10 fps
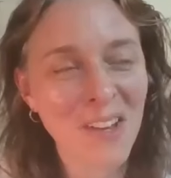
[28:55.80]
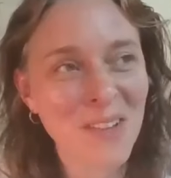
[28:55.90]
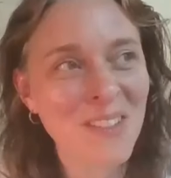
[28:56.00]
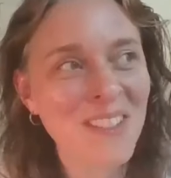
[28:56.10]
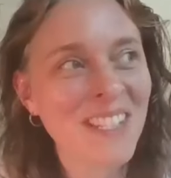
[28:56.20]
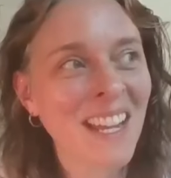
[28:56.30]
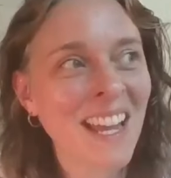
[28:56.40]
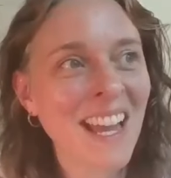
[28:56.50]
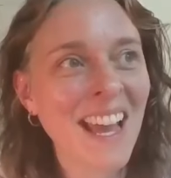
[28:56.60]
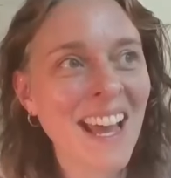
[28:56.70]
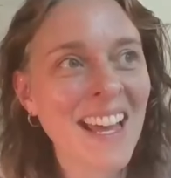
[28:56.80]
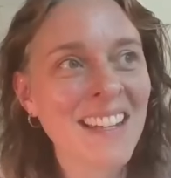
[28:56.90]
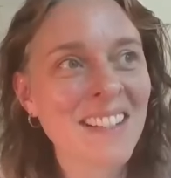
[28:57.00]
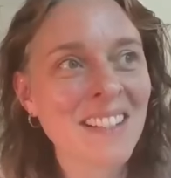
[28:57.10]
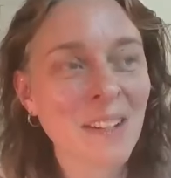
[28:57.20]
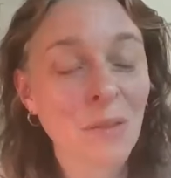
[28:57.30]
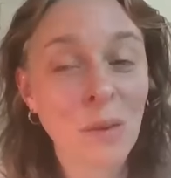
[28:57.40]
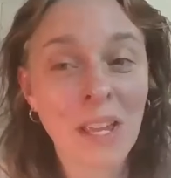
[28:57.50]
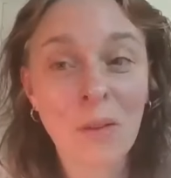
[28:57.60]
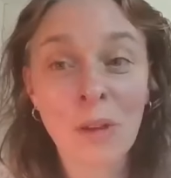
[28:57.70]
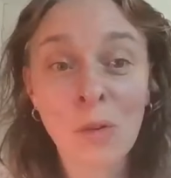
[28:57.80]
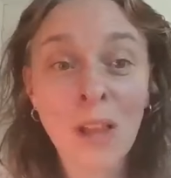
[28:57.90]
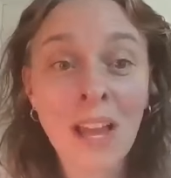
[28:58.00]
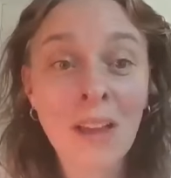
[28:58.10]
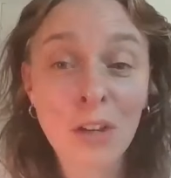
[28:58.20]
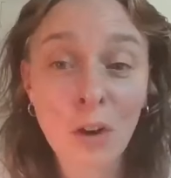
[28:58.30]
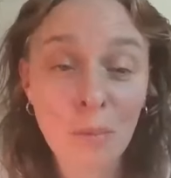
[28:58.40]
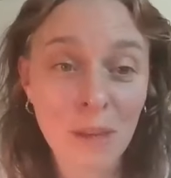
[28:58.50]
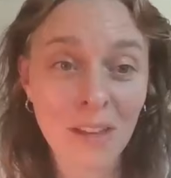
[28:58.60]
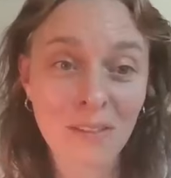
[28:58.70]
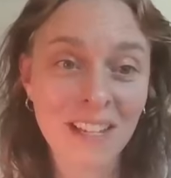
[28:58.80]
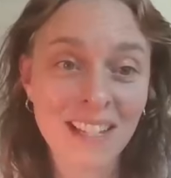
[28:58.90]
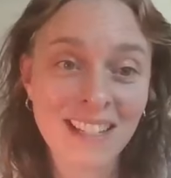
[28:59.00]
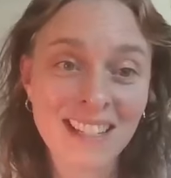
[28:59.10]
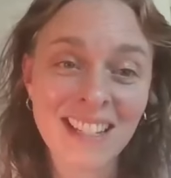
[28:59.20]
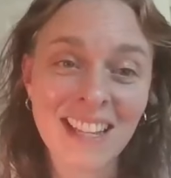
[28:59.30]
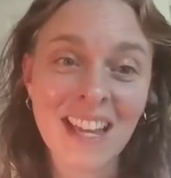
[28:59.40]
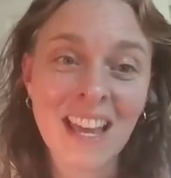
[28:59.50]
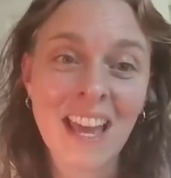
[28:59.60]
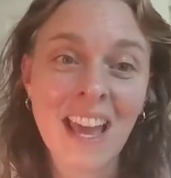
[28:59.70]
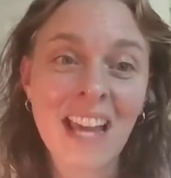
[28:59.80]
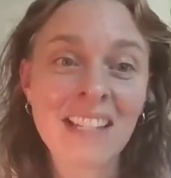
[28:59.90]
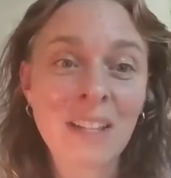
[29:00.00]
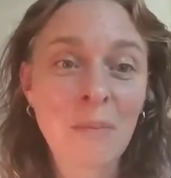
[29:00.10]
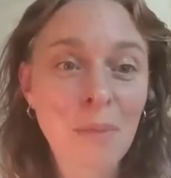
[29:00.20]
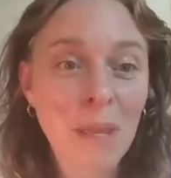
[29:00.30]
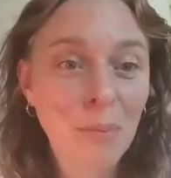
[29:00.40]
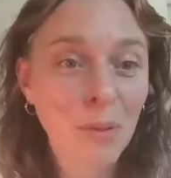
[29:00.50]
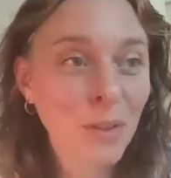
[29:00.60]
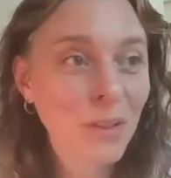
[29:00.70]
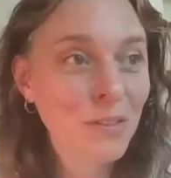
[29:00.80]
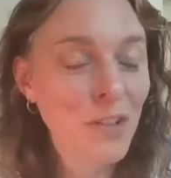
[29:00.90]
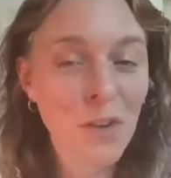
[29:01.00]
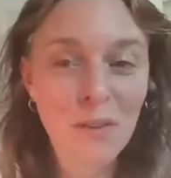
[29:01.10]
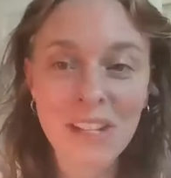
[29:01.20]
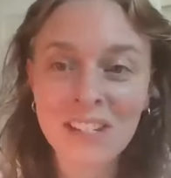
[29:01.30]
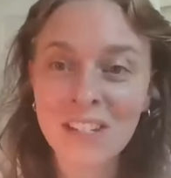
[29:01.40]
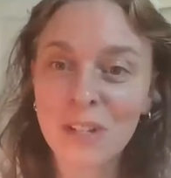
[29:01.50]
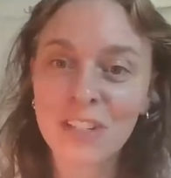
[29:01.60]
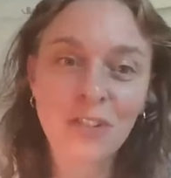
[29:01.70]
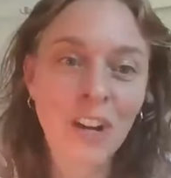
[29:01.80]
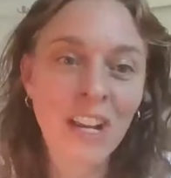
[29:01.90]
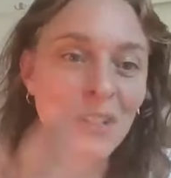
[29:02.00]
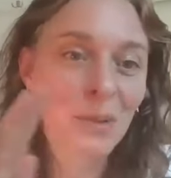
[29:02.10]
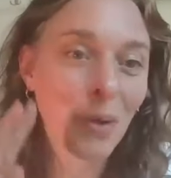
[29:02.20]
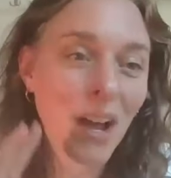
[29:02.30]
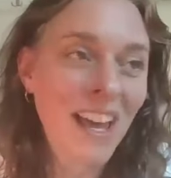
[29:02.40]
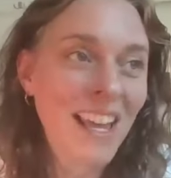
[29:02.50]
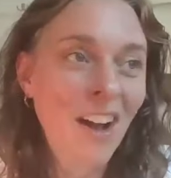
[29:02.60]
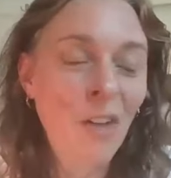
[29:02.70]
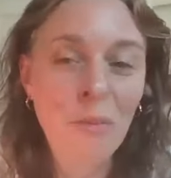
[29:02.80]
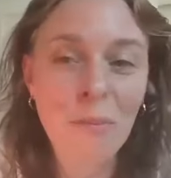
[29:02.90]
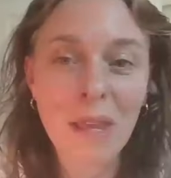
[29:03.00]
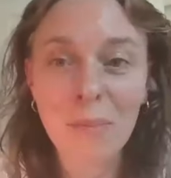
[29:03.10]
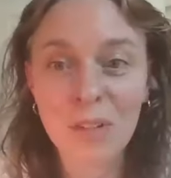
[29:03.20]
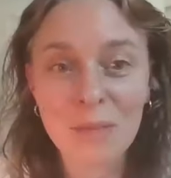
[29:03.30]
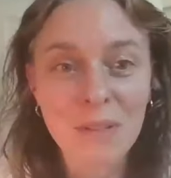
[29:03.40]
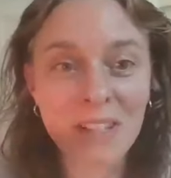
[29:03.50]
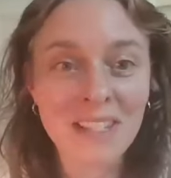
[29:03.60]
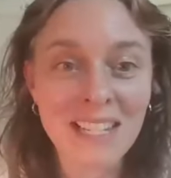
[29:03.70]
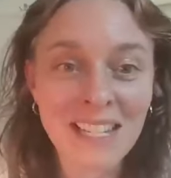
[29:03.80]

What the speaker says: host, and we all have a copy of it, and some people dove into it straight away. Other people, it's been